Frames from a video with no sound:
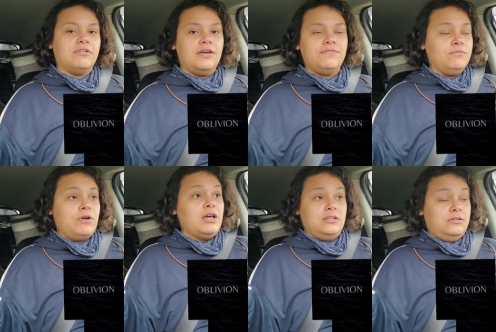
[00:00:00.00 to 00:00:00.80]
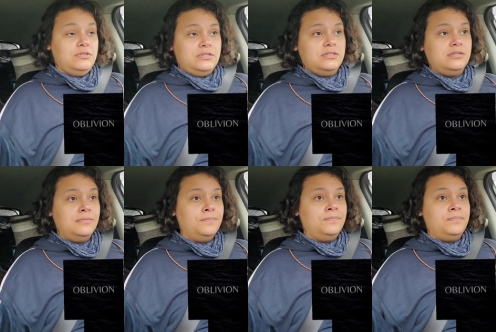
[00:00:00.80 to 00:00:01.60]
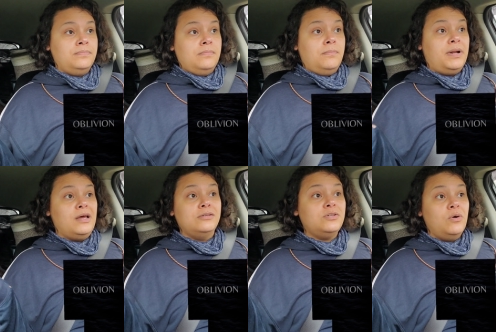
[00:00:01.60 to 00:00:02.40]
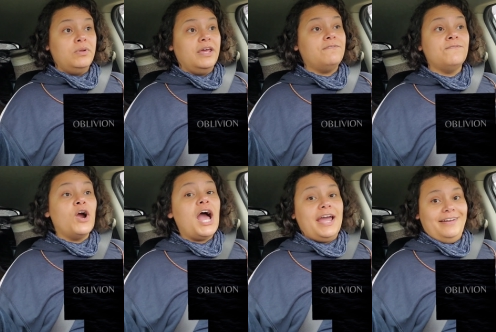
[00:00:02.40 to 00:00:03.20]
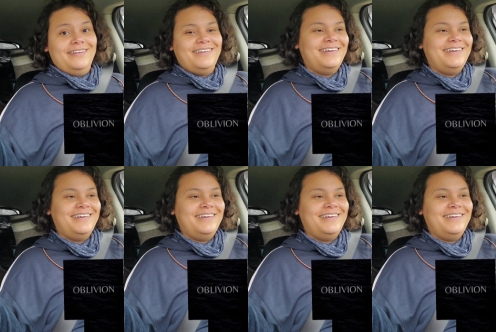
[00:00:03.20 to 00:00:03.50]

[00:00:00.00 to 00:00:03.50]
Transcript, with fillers: recluse, but I also don't want to get fried.